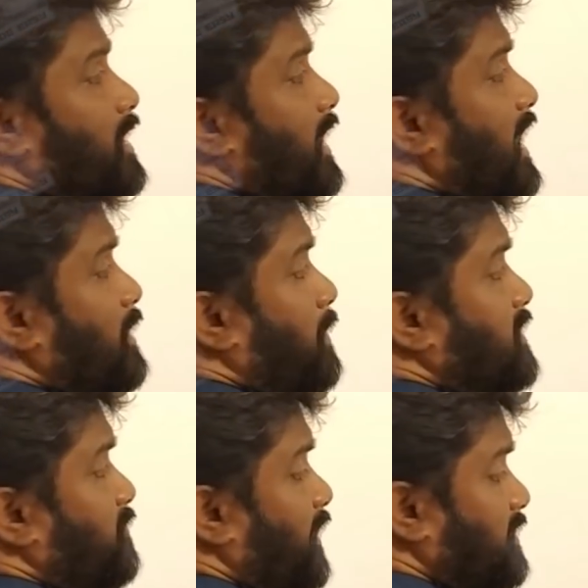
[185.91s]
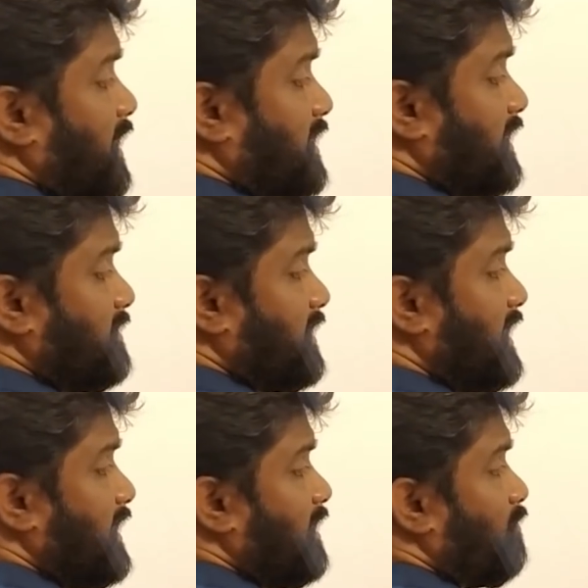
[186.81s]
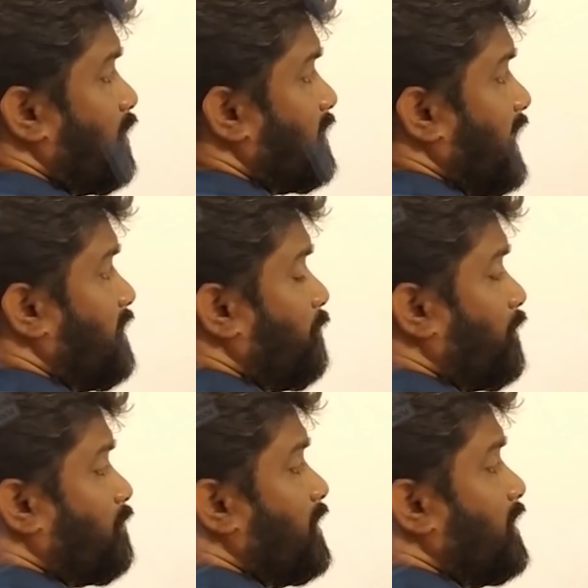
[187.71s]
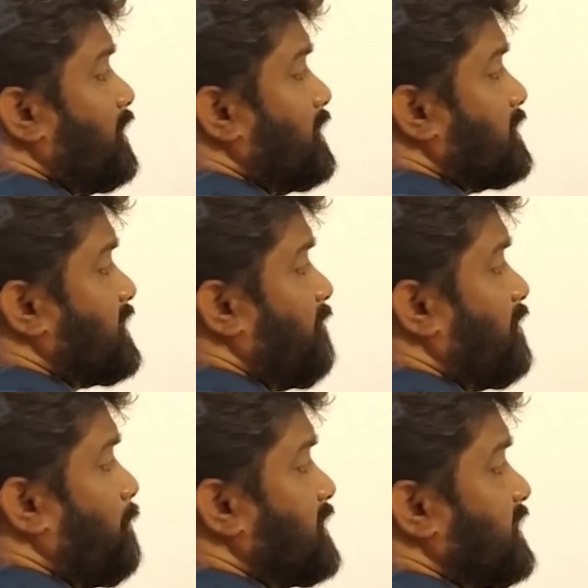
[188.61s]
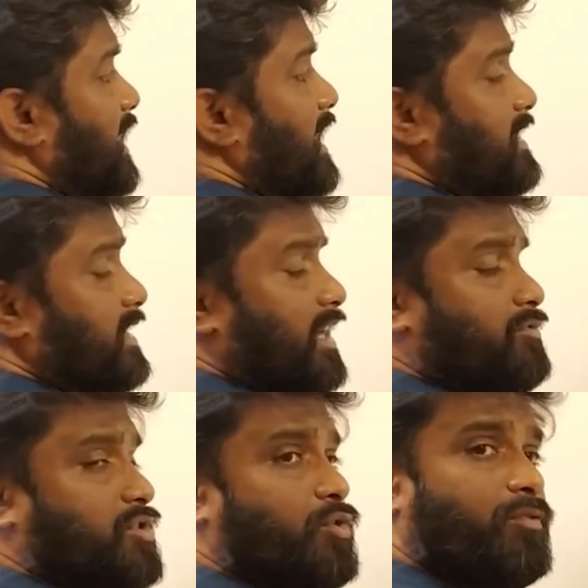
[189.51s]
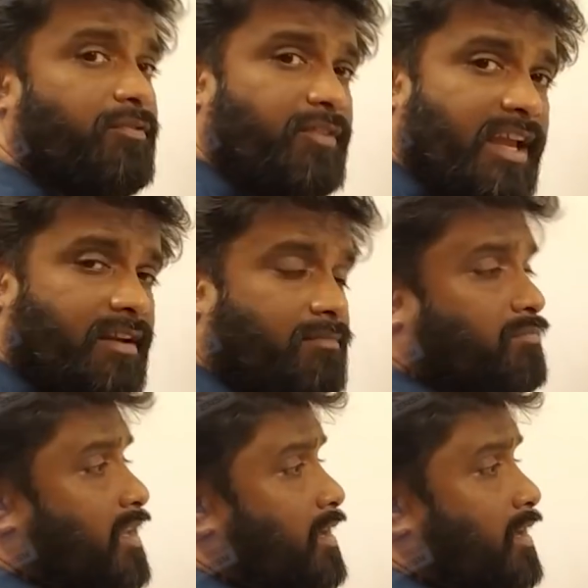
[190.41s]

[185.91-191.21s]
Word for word: 8 plus 5, 13. 3 here, 1 carry forward. 7 plus 8 gives you 15.